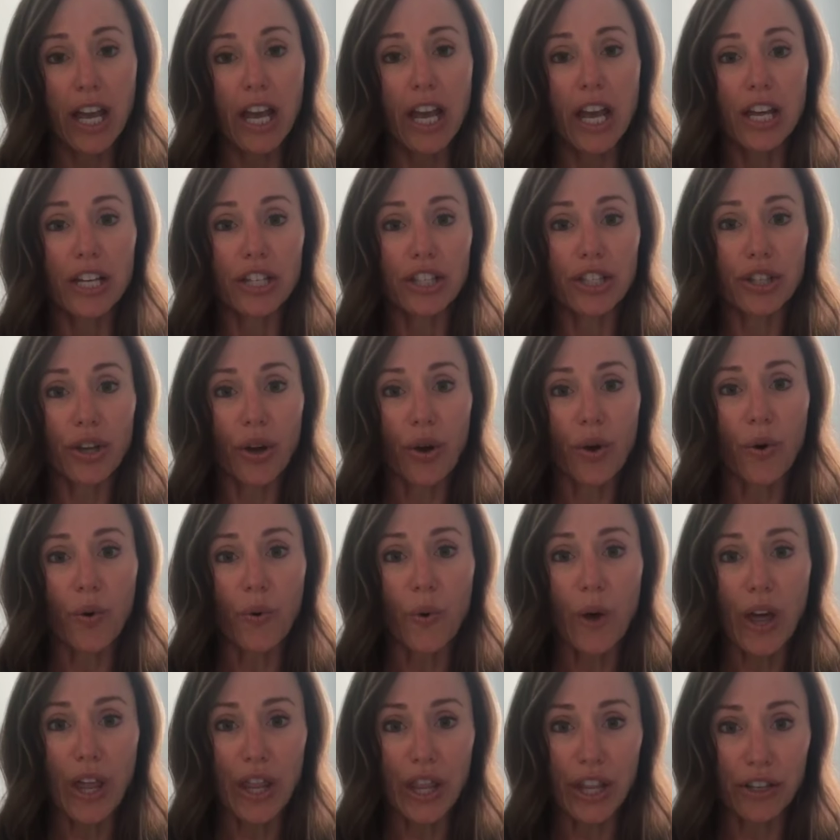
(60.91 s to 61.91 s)
So
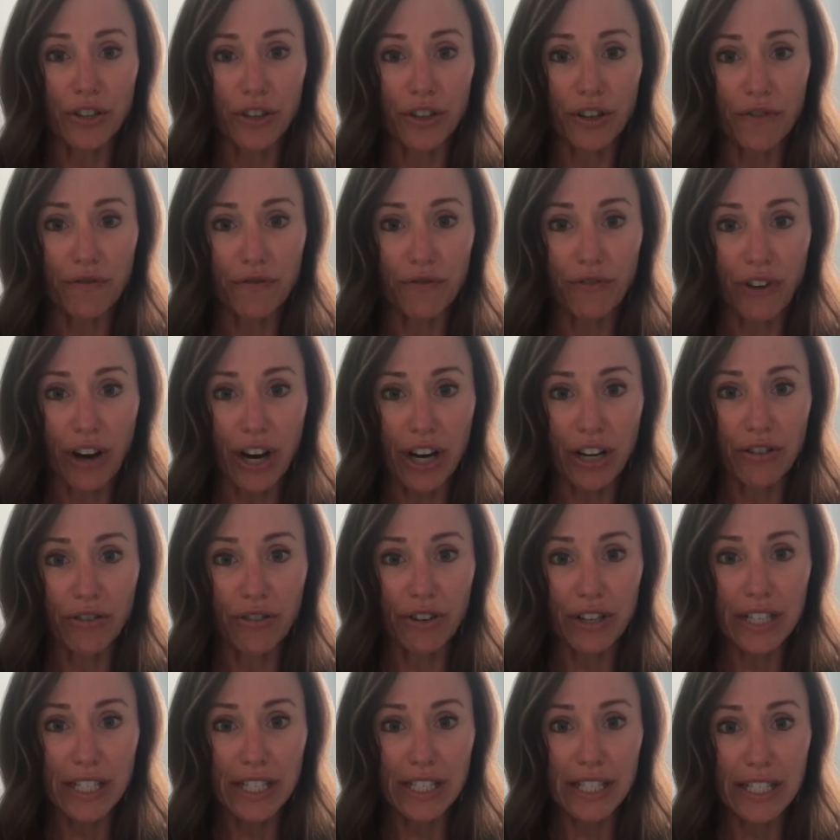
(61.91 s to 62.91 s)
the term
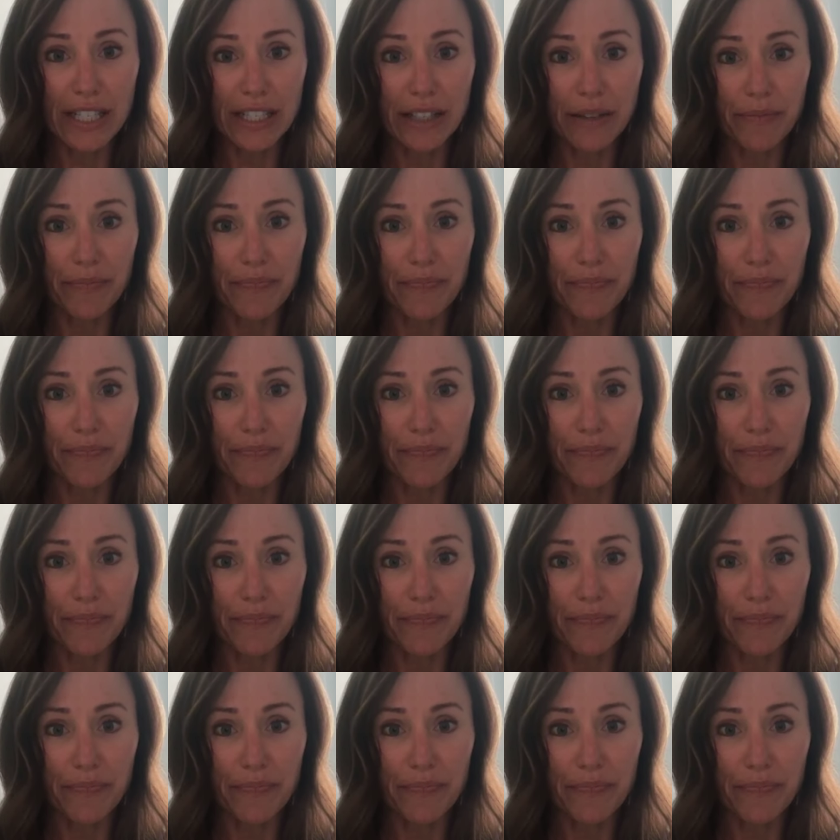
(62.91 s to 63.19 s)
fragrance